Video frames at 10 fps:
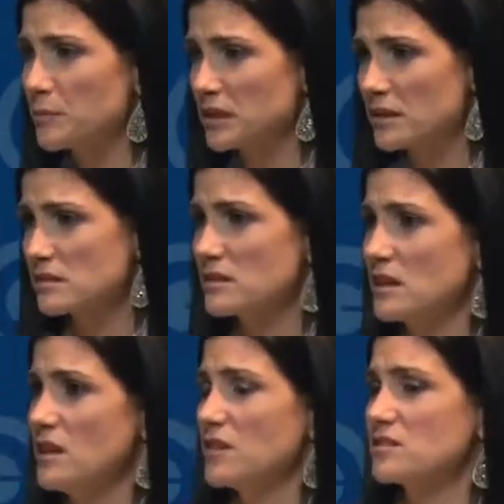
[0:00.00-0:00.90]
because
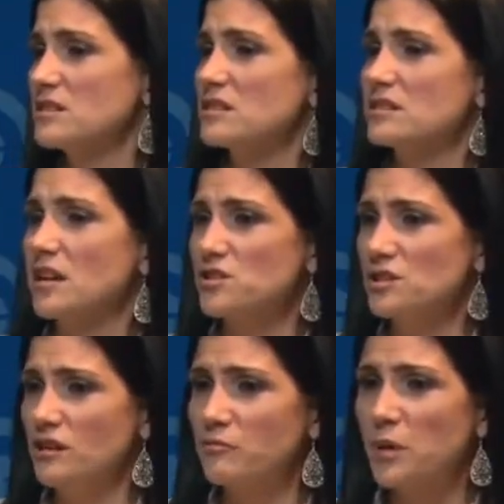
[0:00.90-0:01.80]
there's the discussion
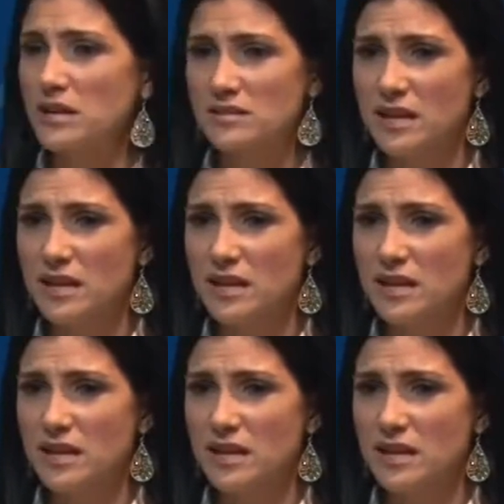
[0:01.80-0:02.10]
of breast